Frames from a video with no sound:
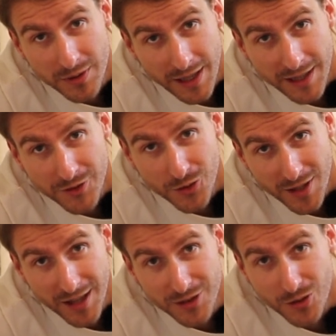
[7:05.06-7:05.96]
that has the
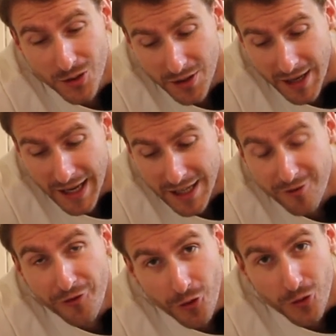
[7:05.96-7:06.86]
cat door in
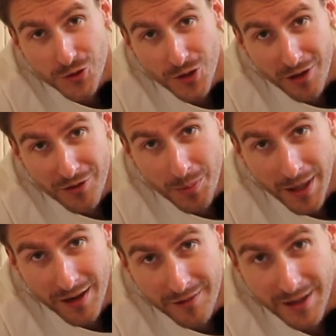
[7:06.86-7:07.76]
front of the
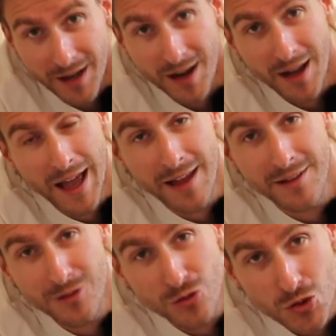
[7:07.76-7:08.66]
bed area
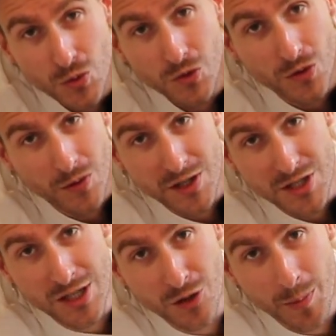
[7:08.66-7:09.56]
and the shoe storage in the